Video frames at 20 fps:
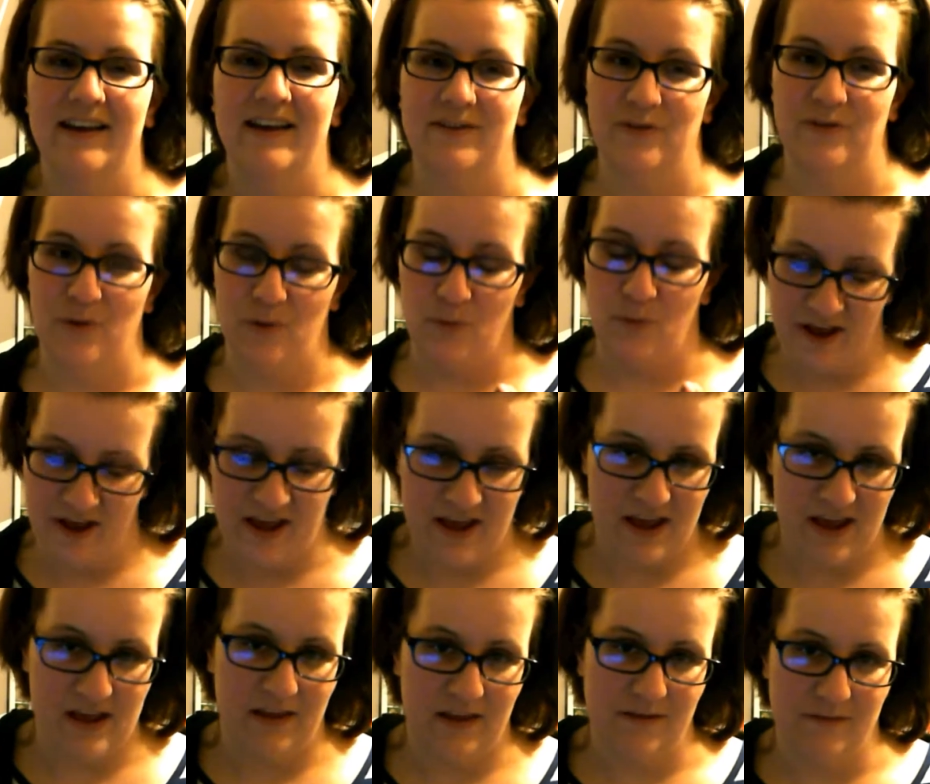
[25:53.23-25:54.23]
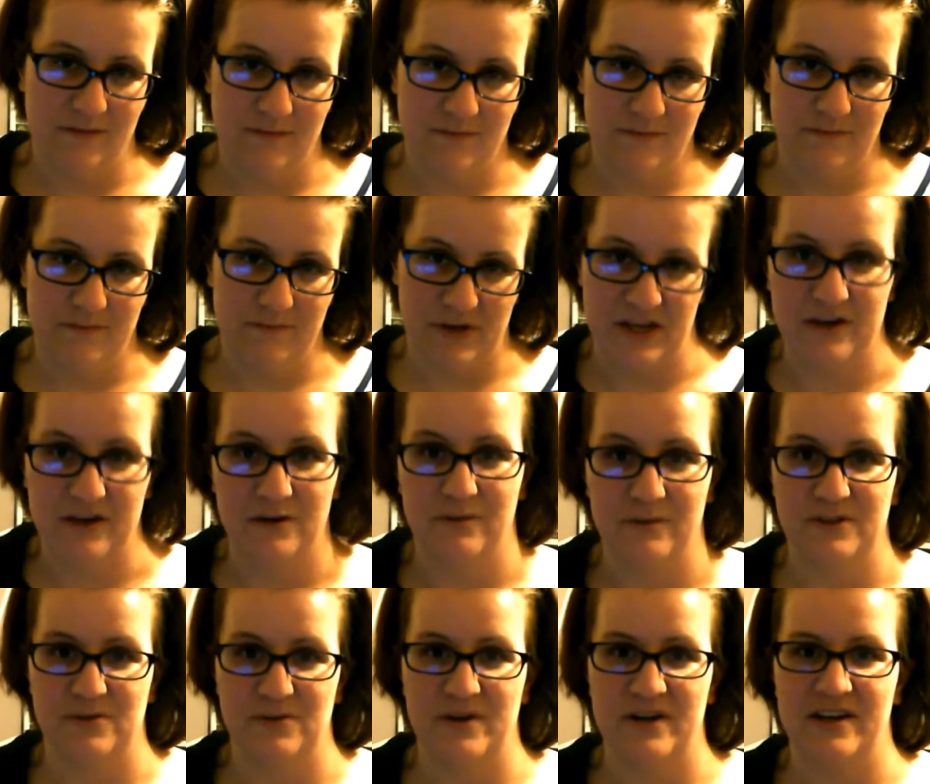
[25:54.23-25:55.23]
the way Peter
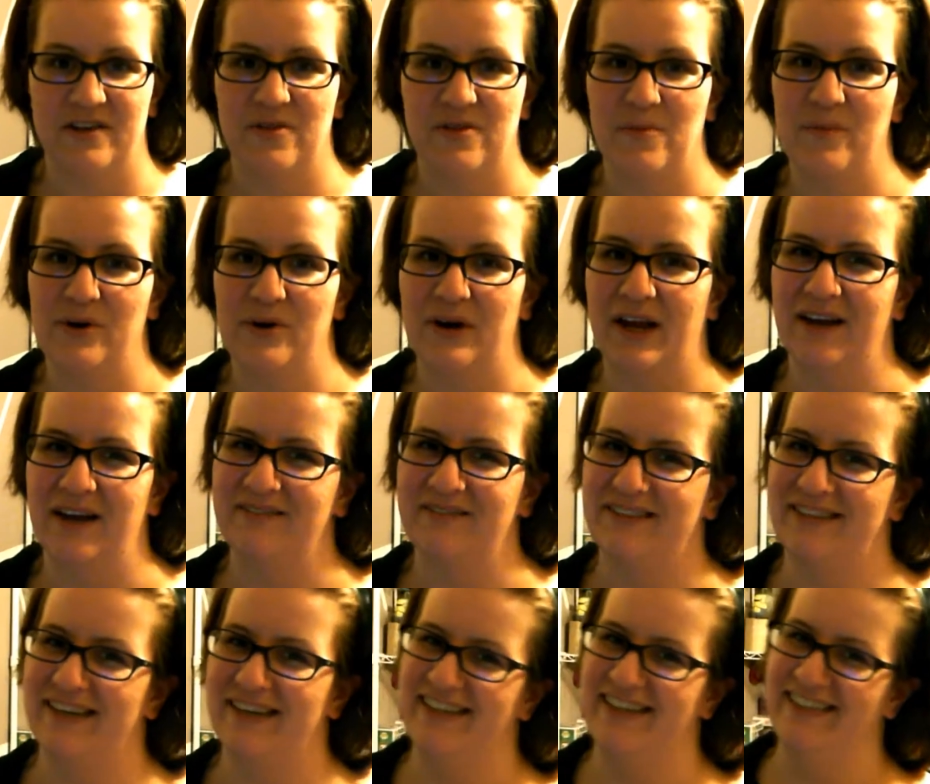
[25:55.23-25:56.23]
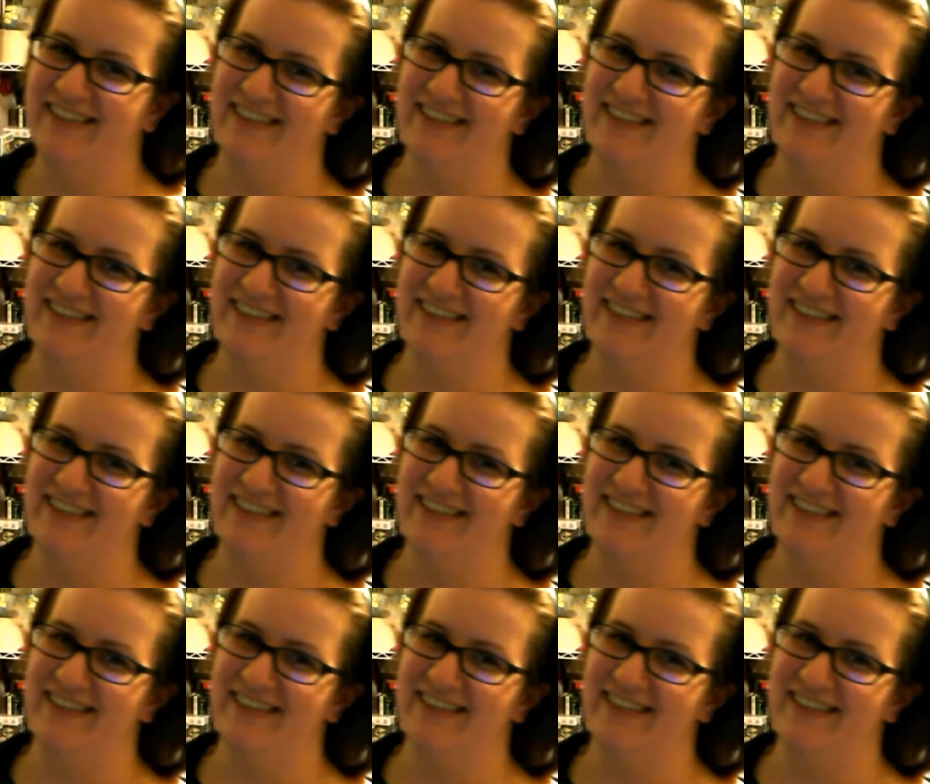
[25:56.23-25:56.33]
was written in the book, I was like,